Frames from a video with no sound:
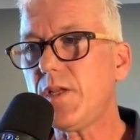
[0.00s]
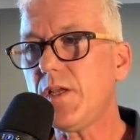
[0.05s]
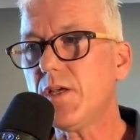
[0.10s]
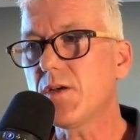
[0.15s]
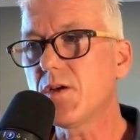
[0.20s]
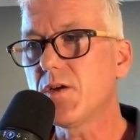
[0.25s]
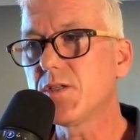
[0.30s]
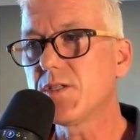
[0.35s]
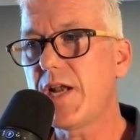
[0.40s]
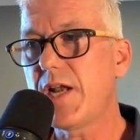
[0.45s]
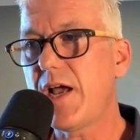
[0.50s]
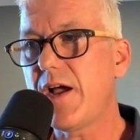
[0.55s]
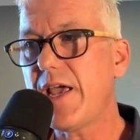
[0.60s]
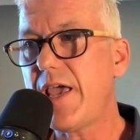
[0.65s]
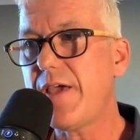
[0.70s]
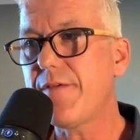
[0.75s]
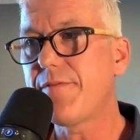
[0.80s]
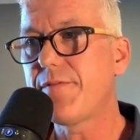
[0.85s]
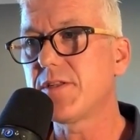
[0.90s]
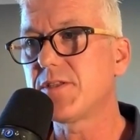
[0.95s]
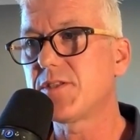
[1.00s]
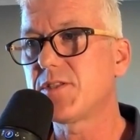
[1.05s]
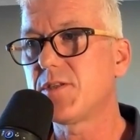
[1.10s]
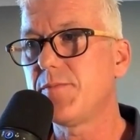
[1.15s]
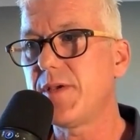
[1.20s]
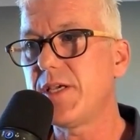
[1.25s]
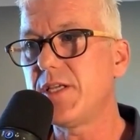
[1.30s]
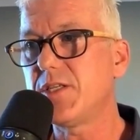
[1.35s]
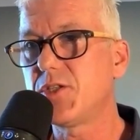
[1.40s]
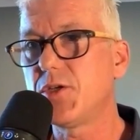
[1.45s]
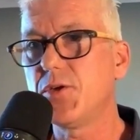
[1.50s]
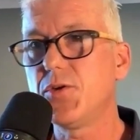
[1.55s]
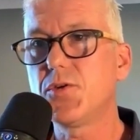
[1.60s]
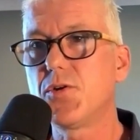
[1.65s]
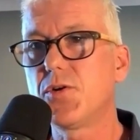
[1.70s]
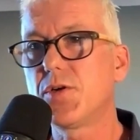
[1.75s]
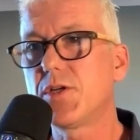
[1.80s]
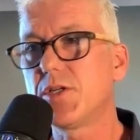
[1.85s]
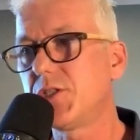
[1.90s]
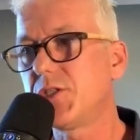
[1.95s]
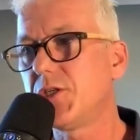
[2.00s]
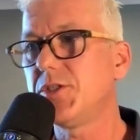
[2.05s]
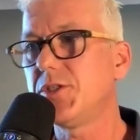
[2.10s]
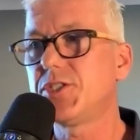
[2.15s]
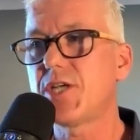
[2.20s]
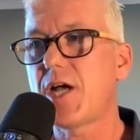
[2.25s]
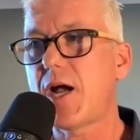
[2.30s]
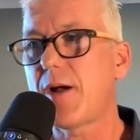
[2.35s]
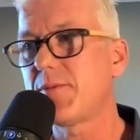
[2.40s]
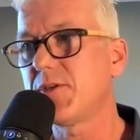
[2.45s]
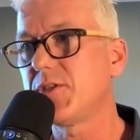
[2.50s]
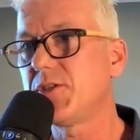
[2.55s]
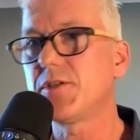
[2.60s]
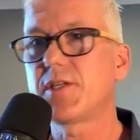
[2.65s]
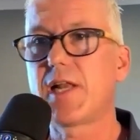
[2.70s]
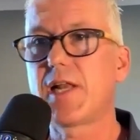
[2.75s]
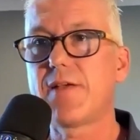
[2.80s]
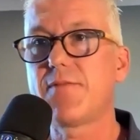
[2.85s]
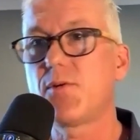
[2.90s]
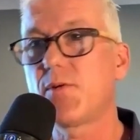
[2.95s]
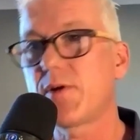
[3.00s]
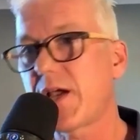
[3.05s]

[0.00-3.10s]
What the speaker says: Because in our efforts to be too good and too sharp and too clever,